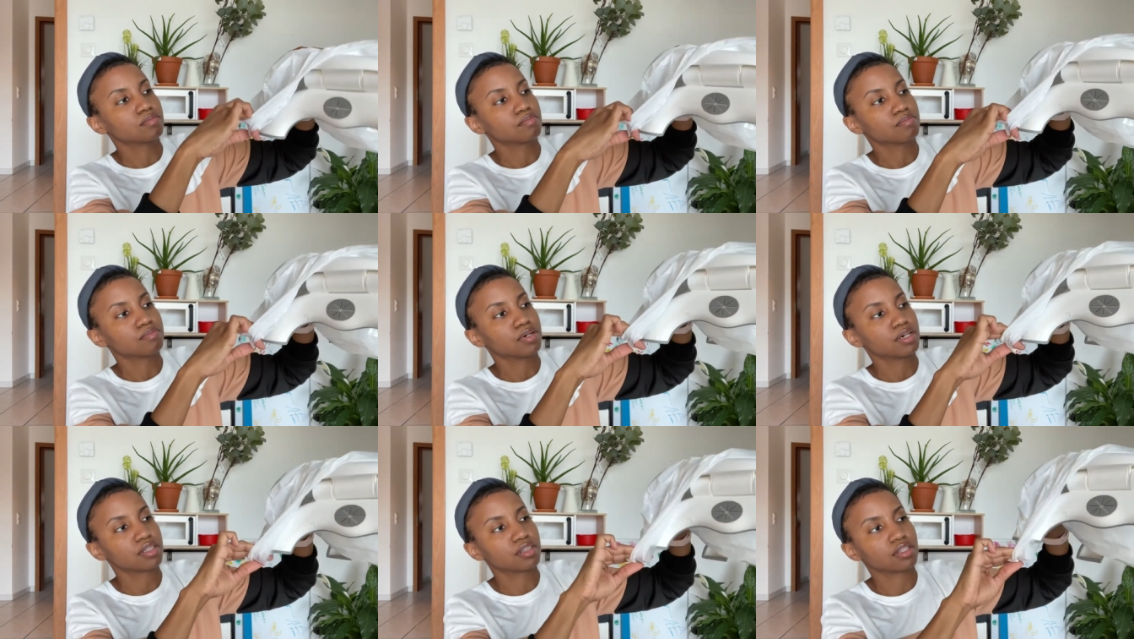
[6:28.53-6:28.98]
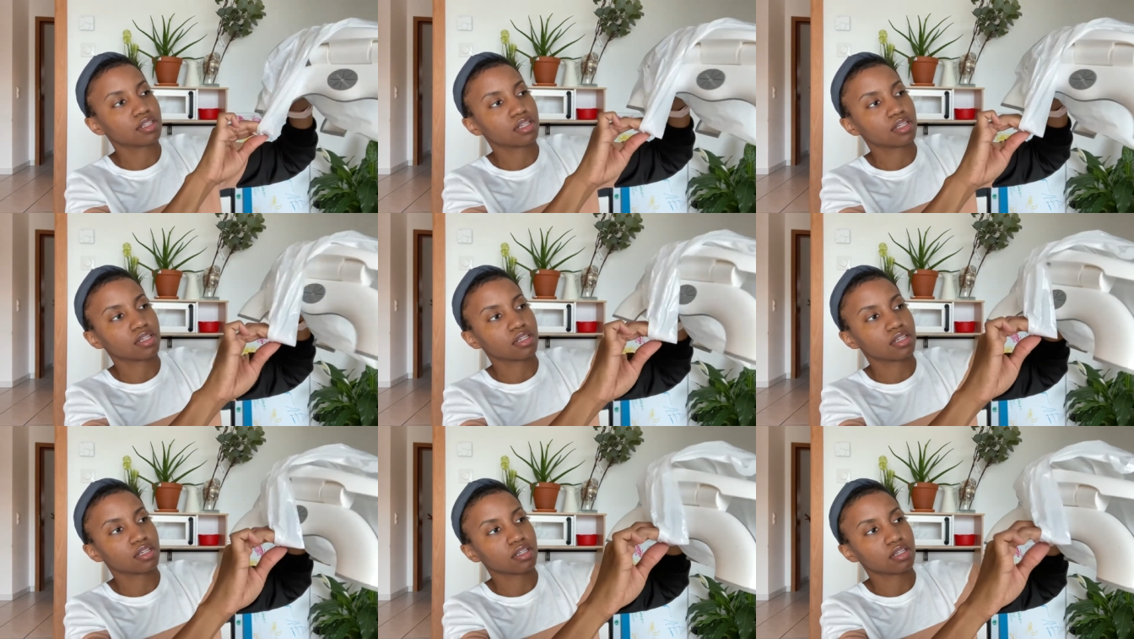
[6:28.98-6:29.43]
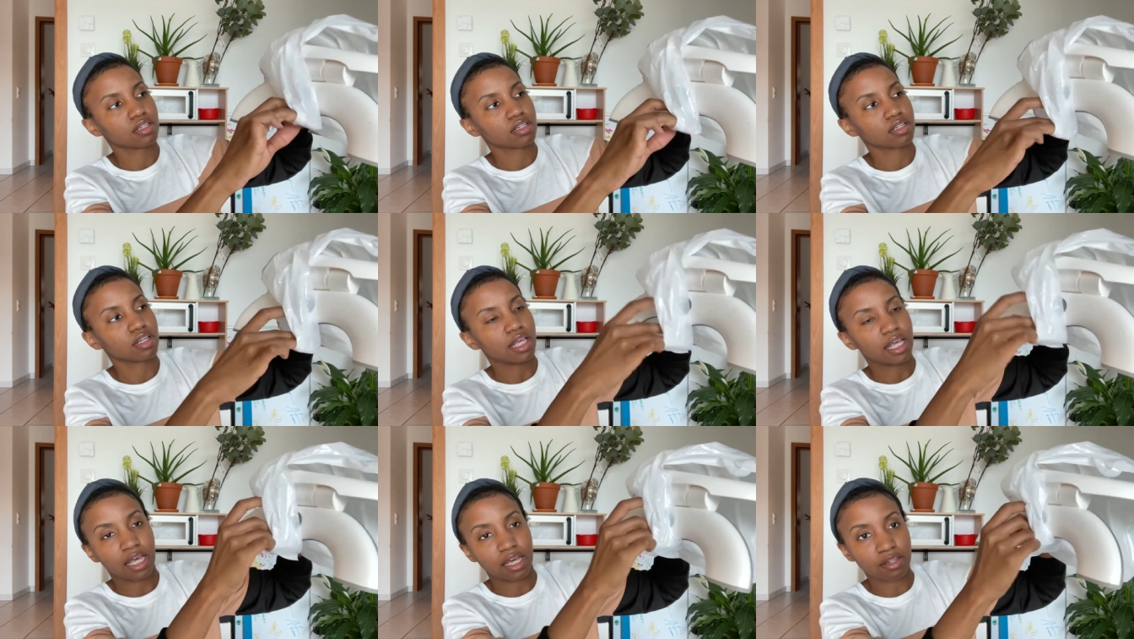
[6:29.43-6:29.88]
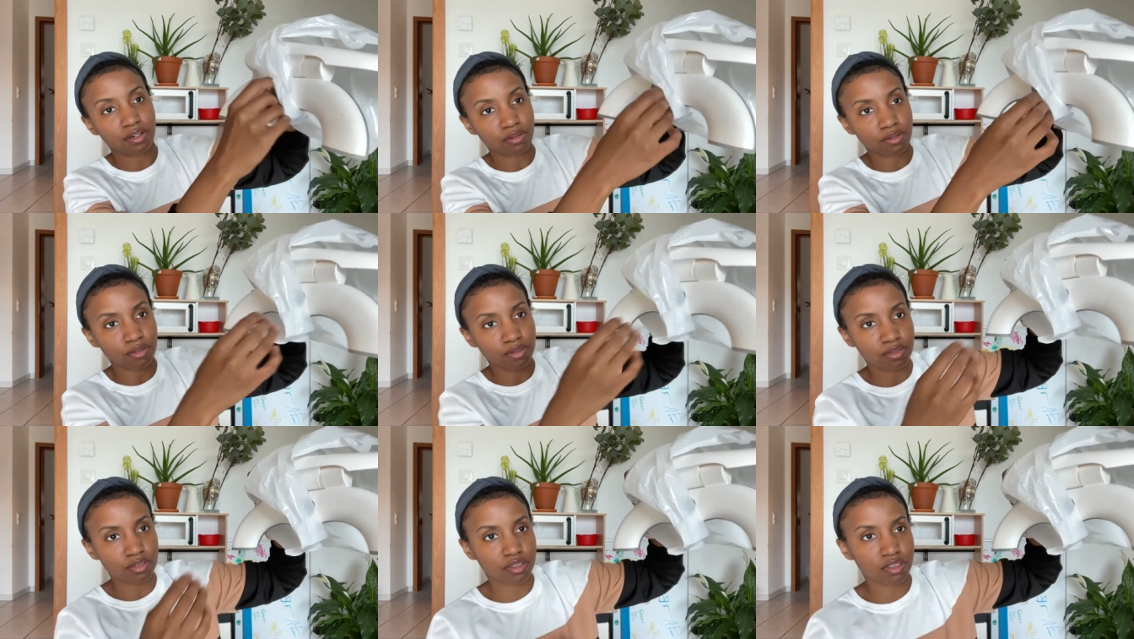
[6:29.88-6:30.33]
put the
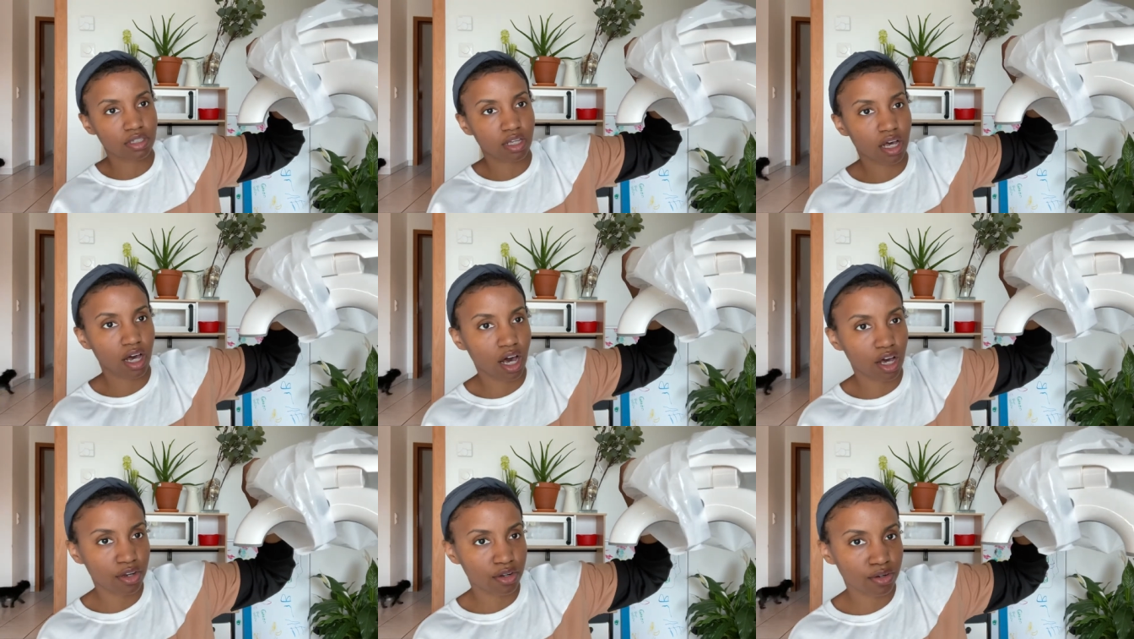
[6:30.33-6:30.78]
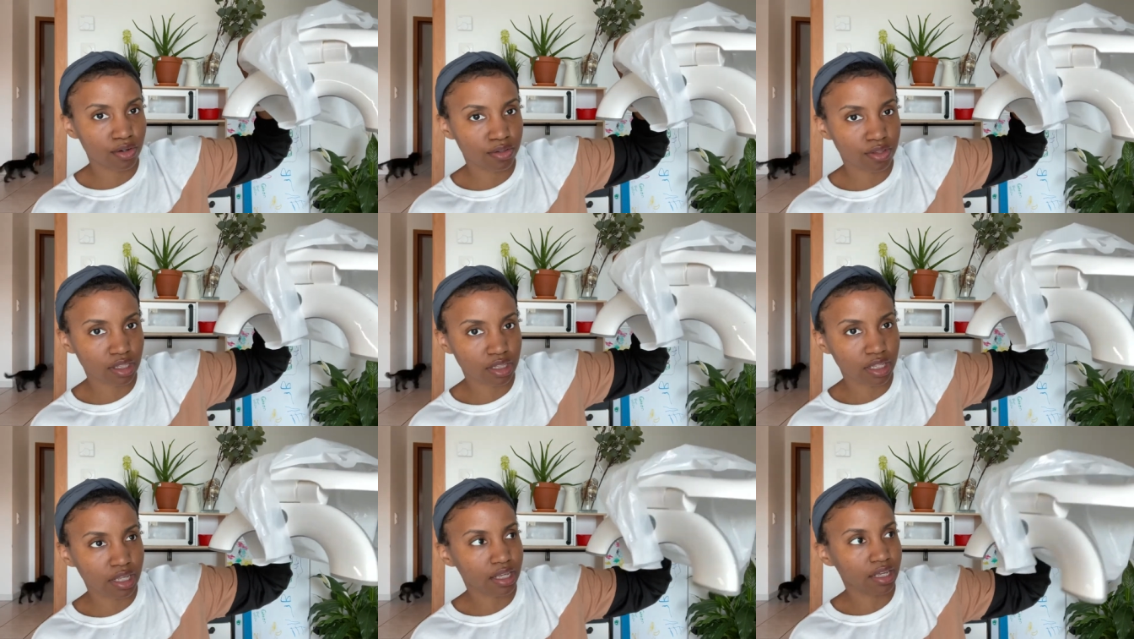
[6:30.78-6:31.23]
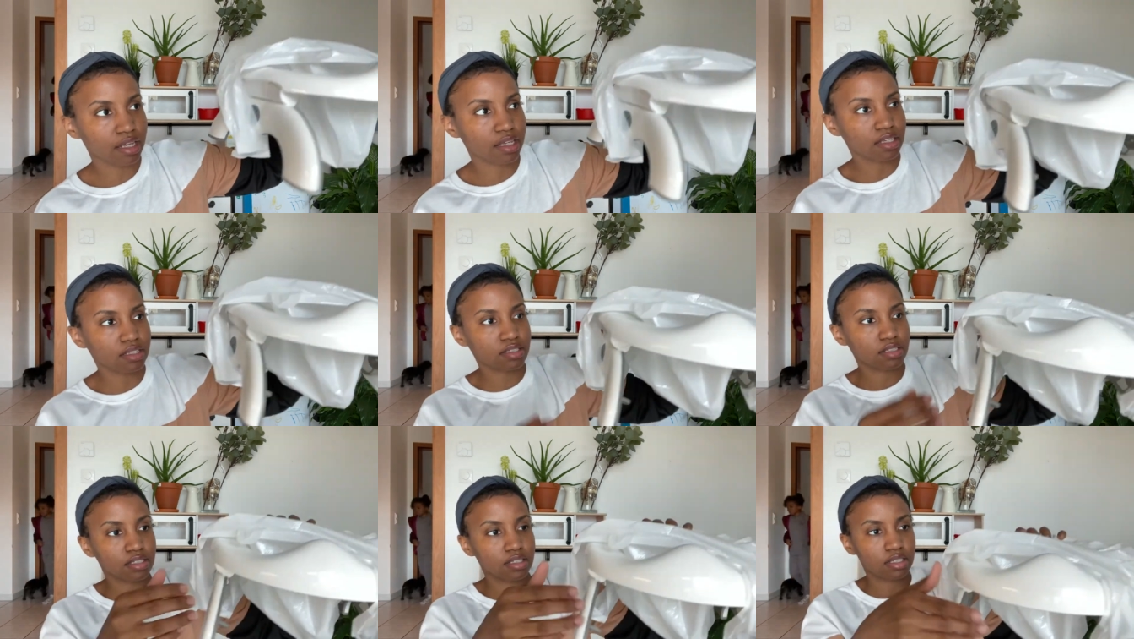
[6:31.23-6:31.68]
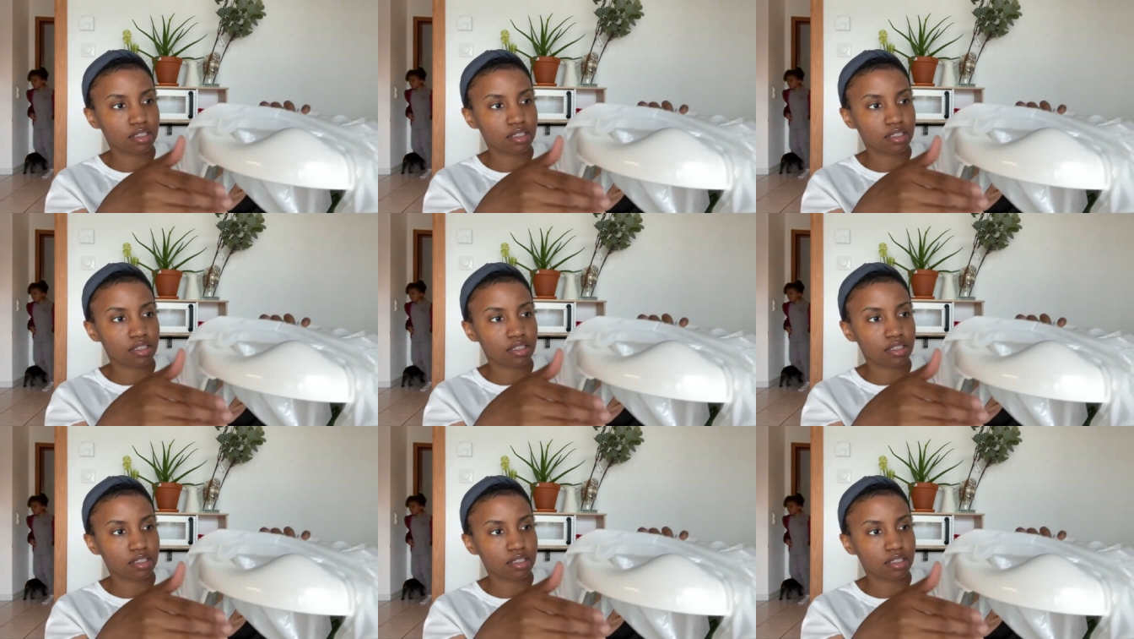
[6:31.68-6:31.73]
handles under the legs,